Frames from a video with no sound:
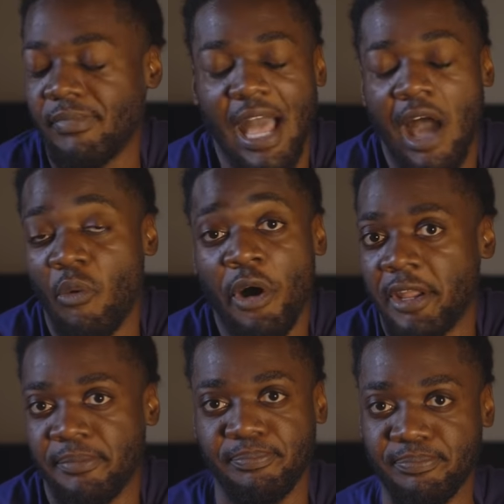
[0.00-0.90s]
I want
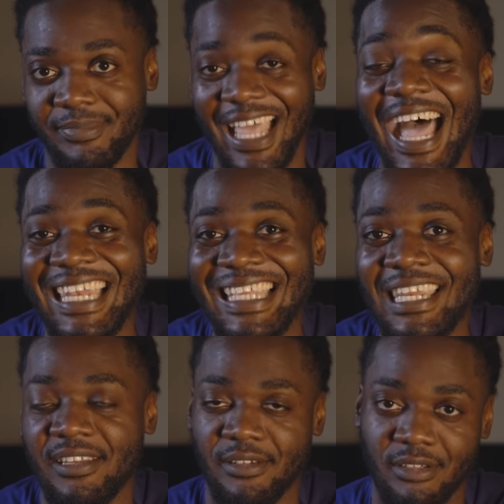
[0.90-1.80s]
it. I need
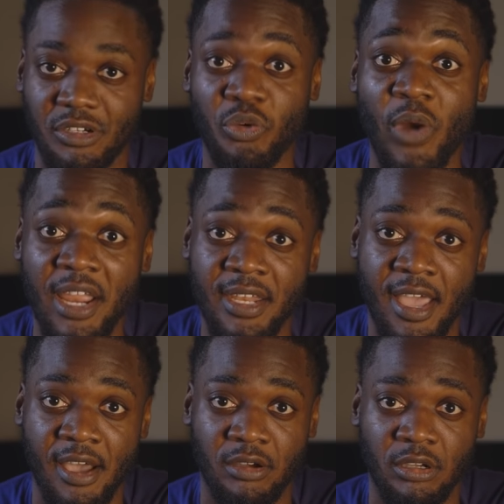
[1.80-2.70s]
it right
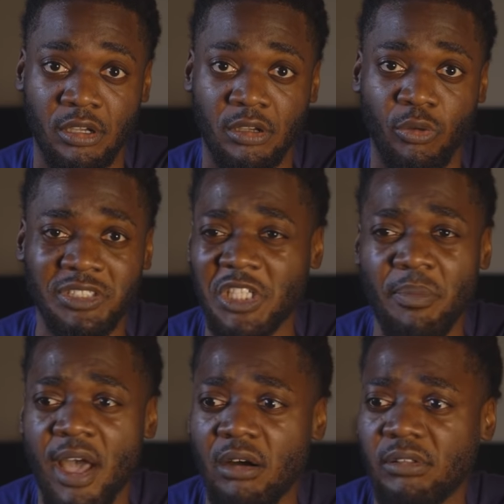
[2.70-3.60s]
now. When does it come
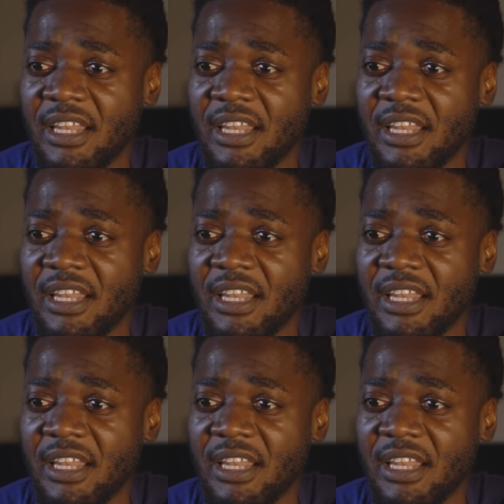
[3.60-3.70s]
out?